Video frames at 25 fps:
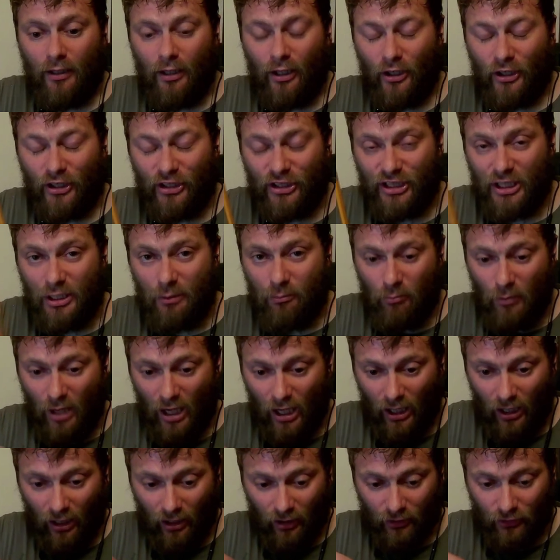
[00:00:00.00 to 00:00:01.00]
I could see
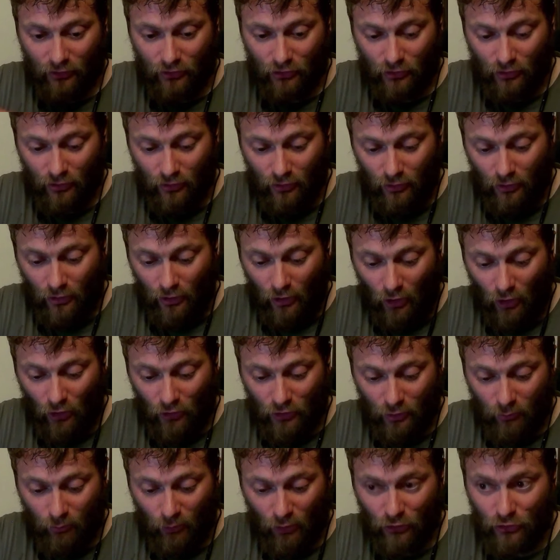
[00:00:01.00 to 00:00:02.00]
marks
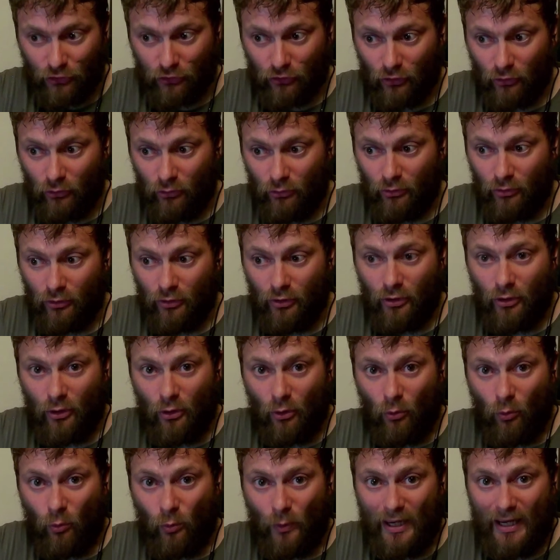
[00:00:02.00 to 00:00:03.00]
on the module
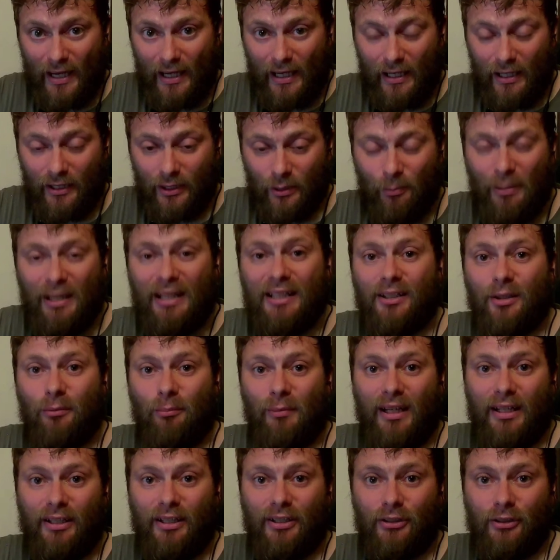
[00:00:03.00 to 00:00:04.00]
where the pins had
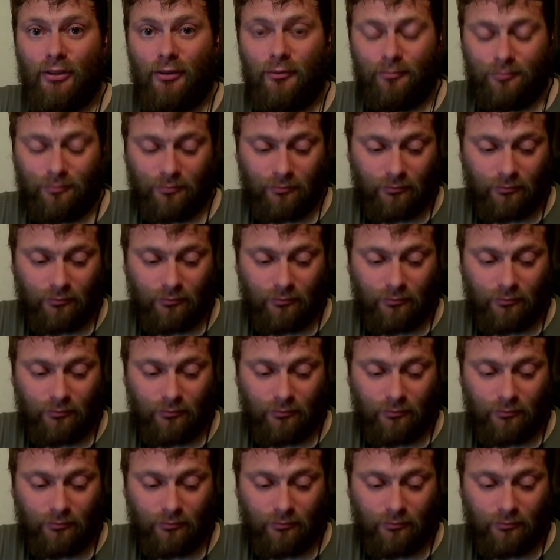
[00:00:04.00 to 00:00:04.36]
missed.